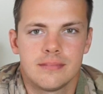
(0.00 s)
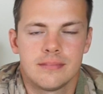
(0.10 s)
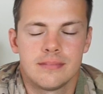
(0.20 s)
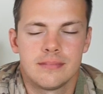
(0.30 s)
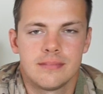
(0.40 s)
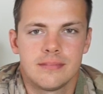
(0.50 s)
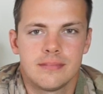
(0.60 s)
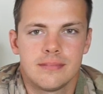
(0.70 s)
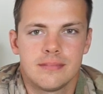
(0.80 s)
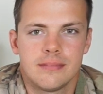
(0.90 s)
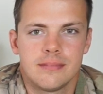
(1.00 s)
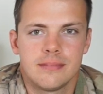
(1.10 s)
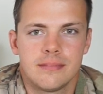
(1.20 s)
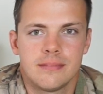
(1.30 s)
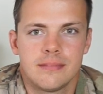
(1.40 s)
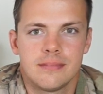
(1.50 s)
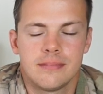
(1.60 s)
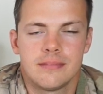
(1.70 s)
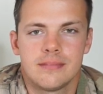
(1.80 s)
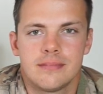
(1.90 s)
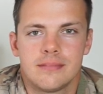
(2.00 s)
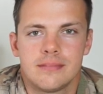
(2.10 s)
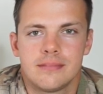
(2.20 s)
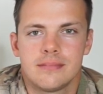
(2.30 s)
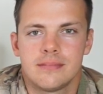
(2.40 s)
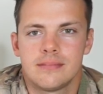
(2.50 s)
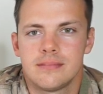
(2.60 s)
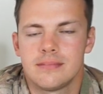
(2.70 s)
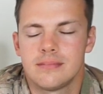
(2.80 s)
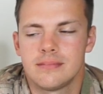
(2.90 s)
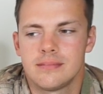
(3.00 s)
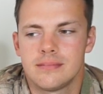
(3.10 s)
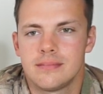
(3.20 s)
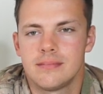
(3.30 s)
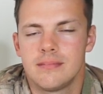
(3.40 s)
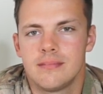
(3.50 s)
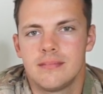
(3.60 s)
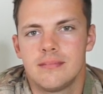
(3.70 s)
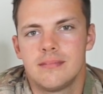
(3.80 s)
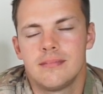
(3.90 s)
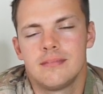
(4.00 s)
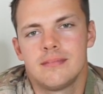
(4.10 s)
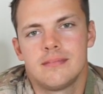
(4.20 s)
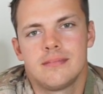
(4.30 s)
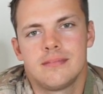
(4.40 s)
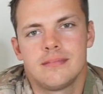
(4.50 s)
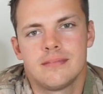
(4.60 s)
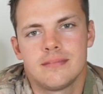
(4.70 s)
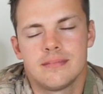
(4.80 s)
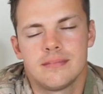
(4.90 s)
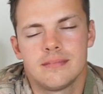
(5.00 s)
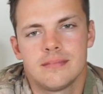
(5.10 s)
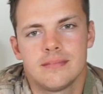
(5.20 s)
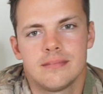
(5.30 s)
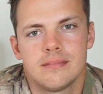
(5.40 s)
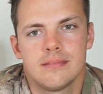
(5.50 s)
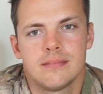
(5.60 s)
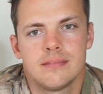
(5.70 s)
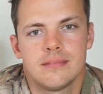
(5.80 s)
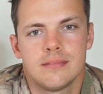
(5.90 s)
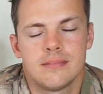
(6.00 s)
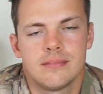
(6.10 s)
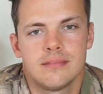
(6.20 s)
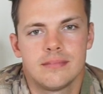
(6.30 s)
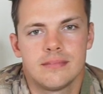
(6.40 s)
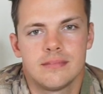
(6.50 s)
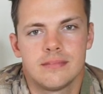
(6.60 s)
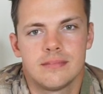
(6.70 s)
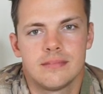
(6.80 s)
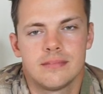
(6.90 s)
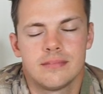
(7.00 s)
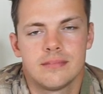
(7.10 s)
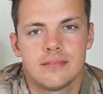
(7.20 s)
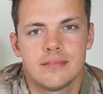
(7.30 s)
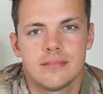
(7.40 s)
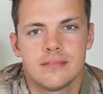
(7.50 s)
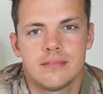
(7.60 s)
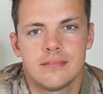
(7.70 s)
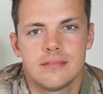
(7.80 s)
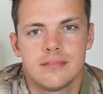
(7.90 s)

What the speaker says: (silent)